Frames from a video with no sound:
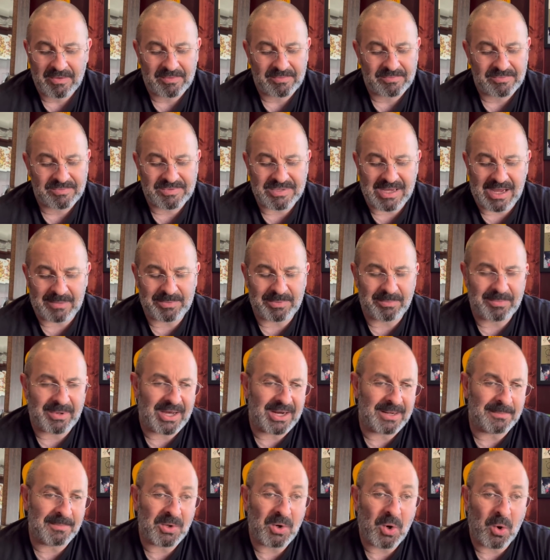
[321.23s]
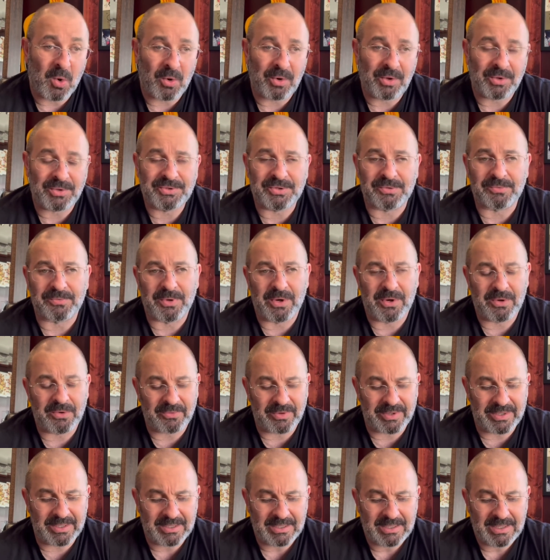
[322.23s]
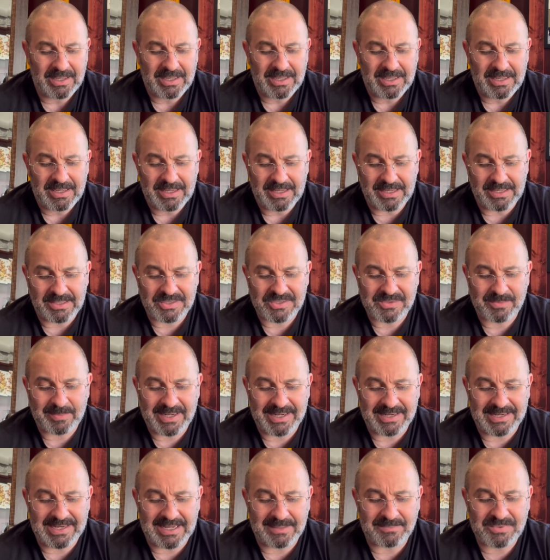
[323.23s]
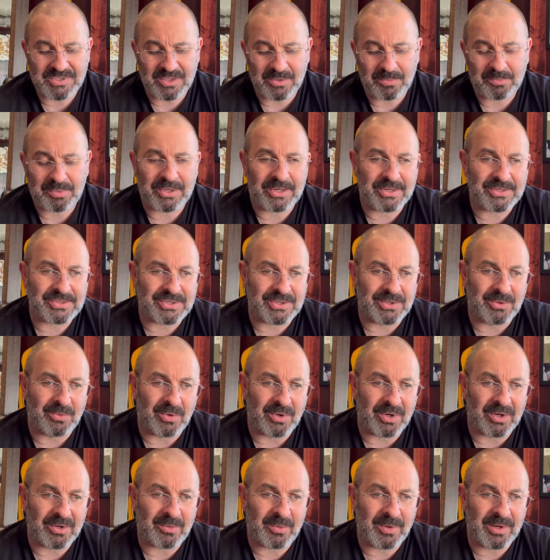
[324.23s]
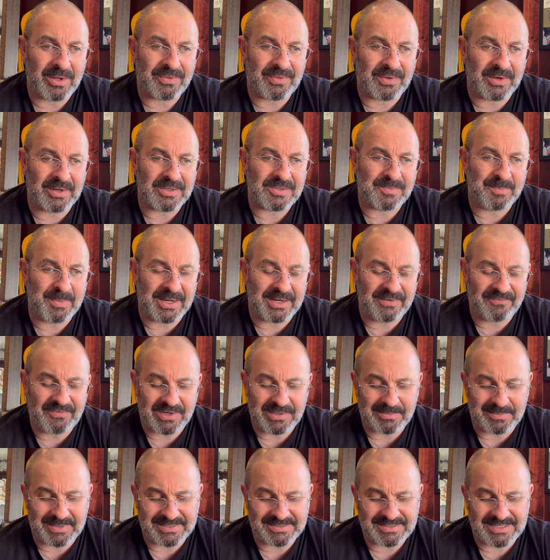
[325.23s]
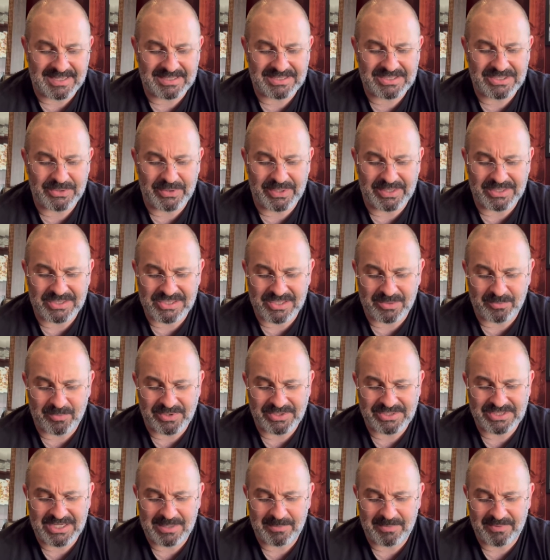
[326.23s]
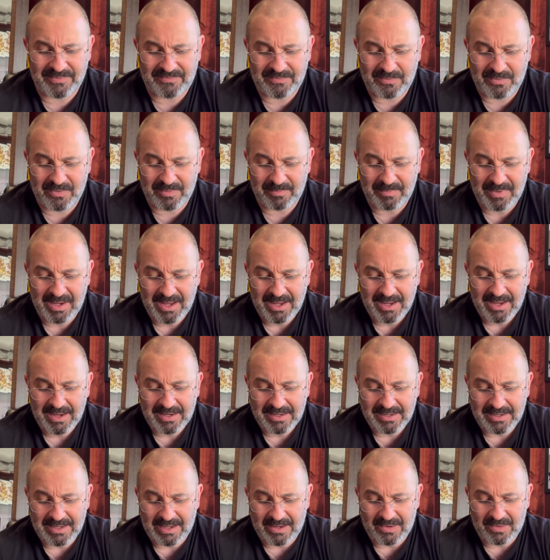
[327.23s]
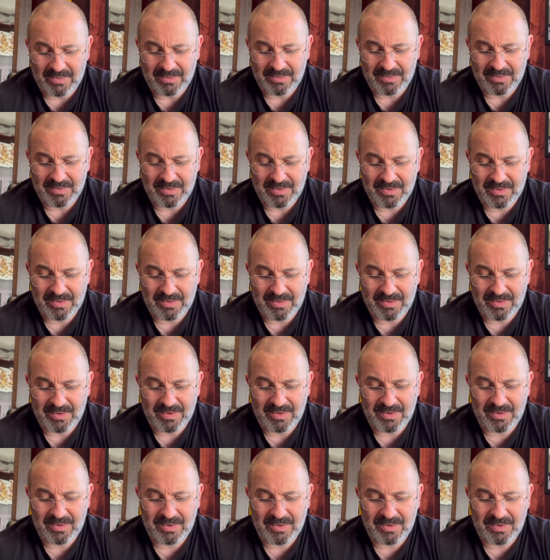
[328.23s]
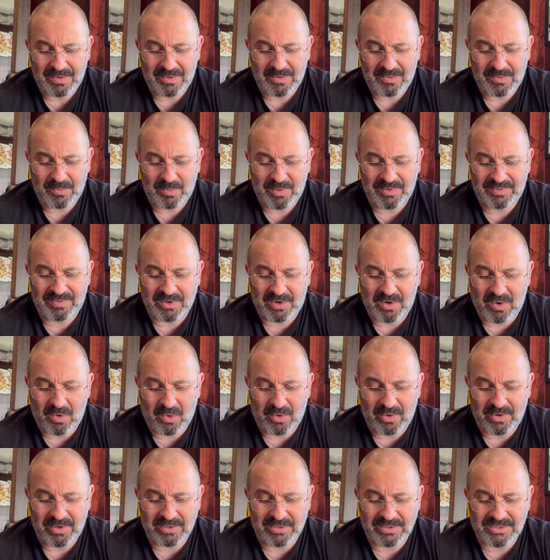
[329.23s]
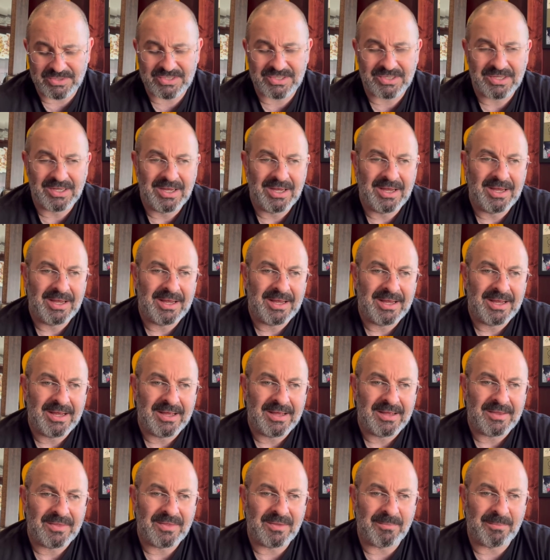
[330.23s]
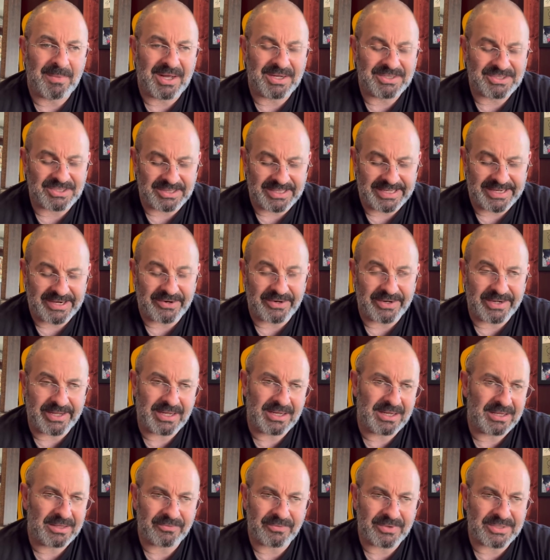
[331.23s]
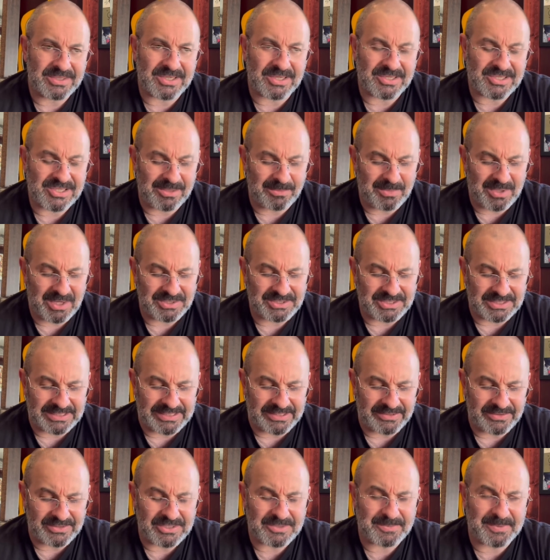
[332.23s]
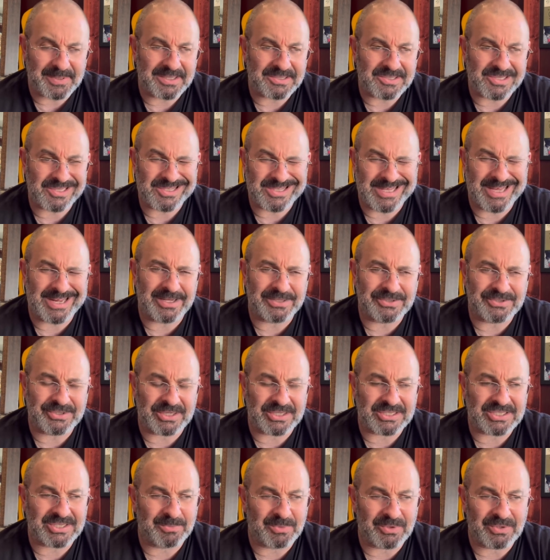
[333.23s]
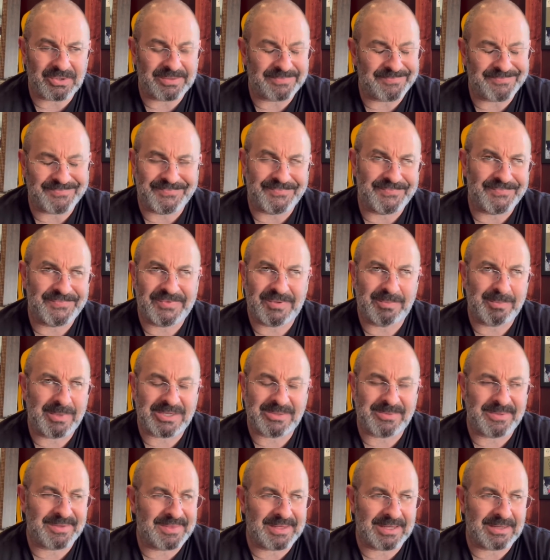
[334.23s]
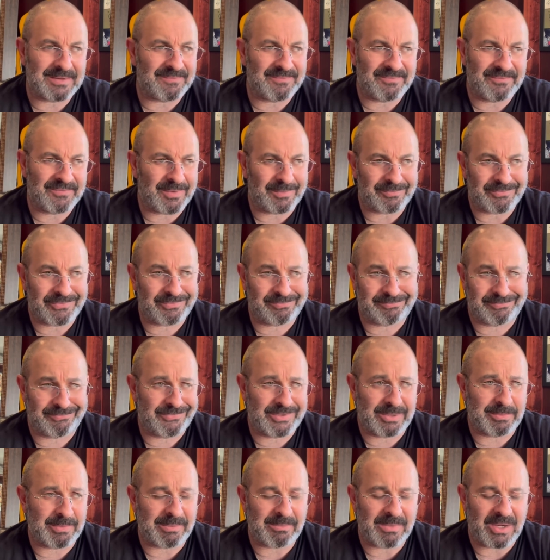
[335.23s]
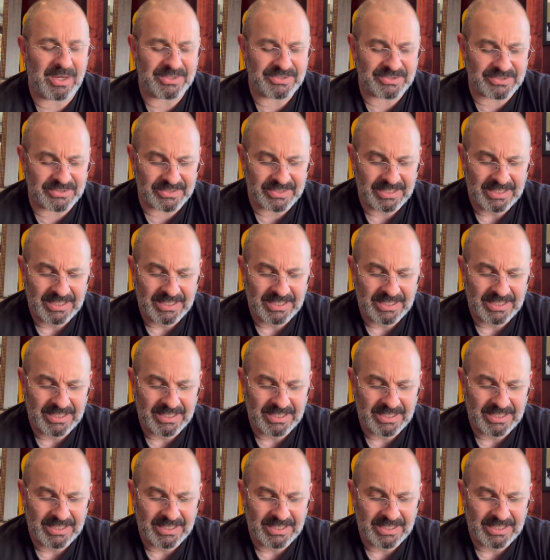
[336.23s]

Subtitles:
top to bottom, coil to rotary, has been an absolute pleasure to work with, and it's benefited my tattooing in some way, shape, or form. Now, with the coils, the modularity, and the reason I say modularity is because it's that adjustable, and it makes me think of something modular.